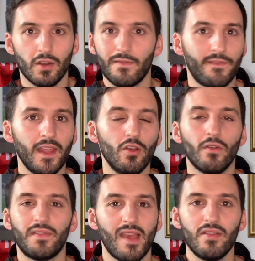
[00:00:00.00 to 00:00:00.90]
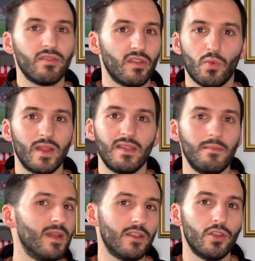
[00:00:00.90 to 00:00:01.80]
fee of 10 to 20
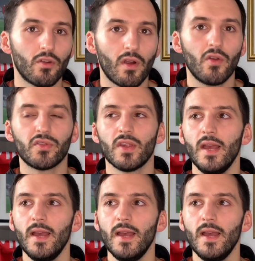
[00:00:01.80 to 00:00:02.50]
million euros.